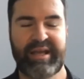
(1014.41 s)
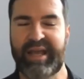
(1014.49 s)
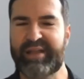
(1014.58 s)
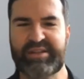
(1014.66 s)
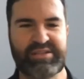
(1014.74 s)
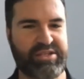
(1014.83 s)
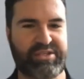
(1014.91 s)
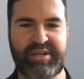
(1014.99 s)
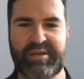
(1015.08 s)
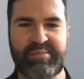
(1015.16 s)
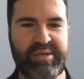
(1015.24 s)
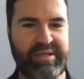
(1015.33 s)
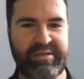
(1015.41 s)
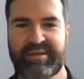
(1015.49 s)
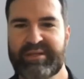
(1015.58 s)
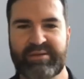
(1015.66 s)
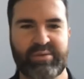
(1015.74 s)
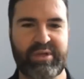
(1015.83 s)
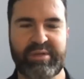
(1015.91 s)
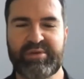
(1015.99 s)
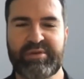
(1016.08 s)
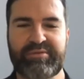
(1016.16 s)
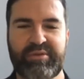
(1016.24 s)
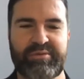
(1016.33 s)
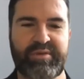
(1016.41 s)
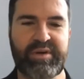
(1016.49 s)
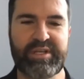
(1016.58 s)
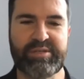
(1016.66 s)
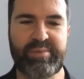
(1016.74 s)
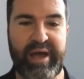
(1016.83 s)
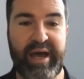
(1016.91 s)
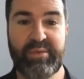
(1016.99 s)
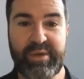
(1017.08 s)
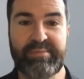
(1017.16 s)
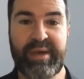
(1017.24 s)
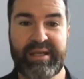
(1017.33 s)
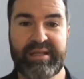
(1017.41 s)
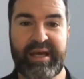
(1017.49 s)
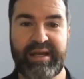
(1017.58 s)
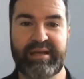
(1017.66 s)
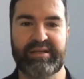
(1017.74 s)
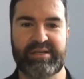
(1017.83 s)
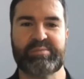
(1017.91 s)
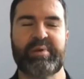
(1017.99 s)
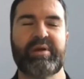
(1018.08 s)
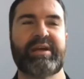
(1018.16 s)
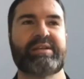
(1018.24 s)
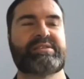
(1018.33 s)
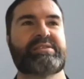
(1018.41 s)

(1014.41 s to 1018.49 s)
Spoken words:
And it's just going to be really beautiful footage, but how do we make that an experience?